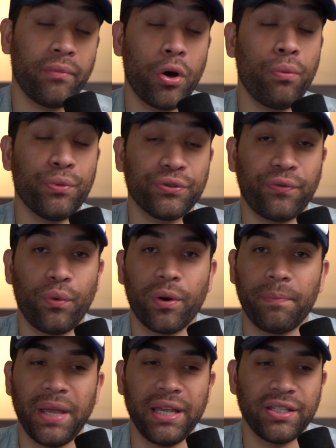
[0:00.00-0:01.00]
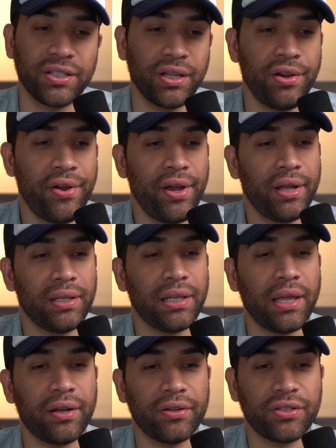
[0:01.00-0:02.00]
almost four page
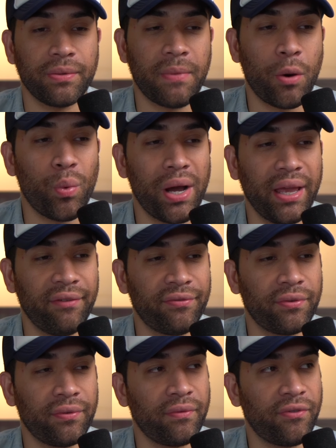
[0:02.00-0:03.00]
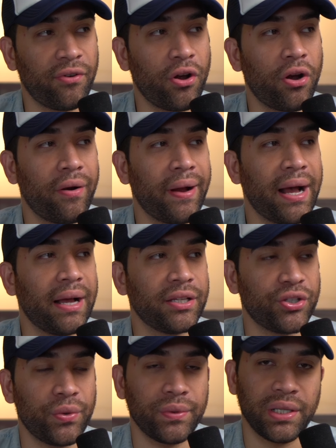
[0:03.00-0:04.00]
letter to my wife for her
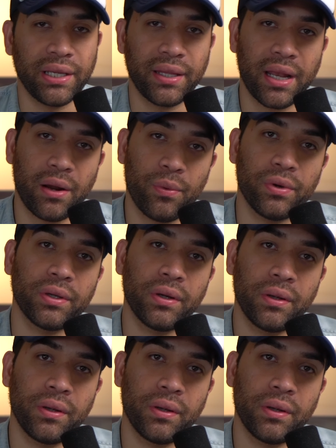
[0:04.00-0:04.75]
eyes only that I will